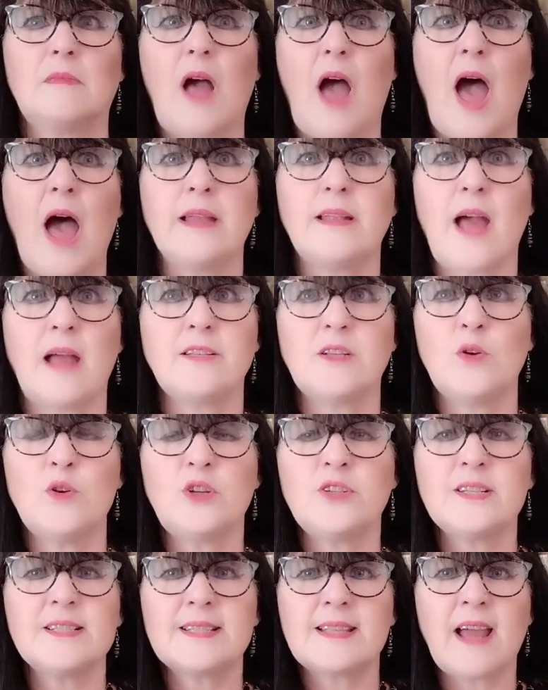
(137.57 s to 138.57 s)
I don't
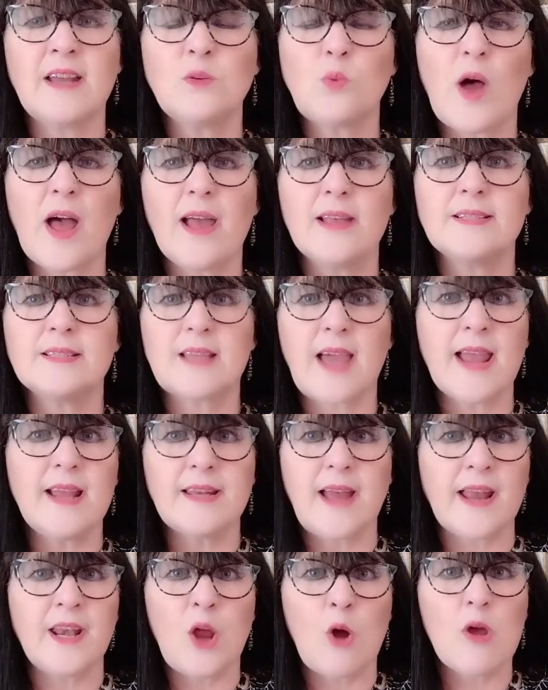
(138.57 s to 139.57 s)
understand why I stayed.
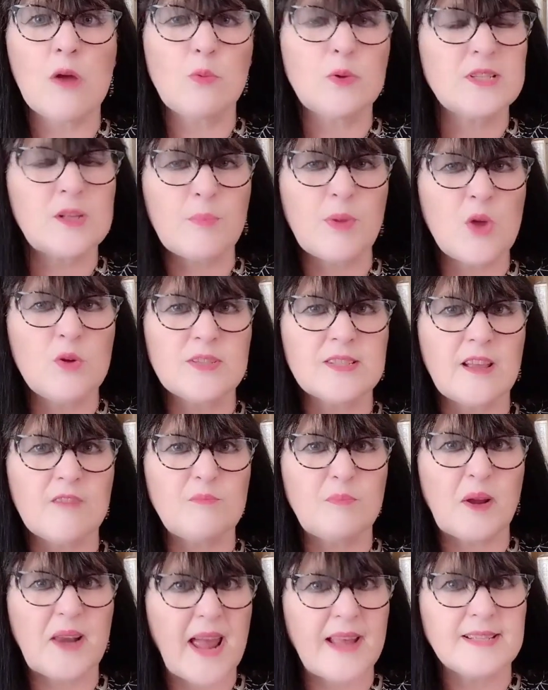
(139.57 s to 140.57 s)
I know it was abusive,
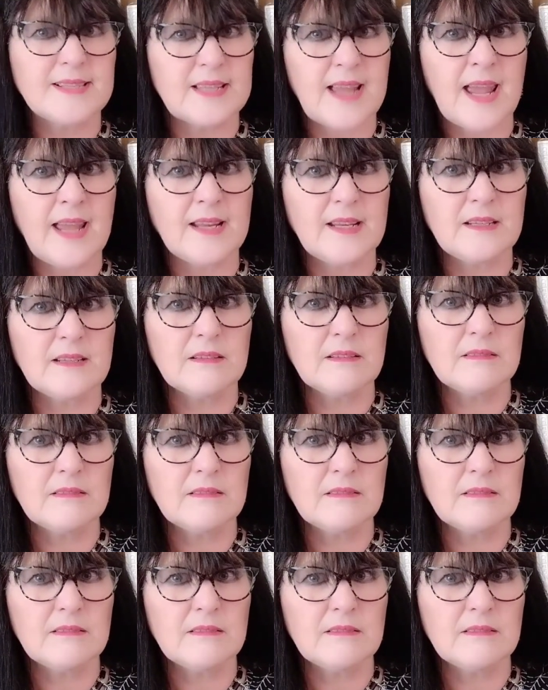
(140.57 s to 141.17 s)
but I stayed.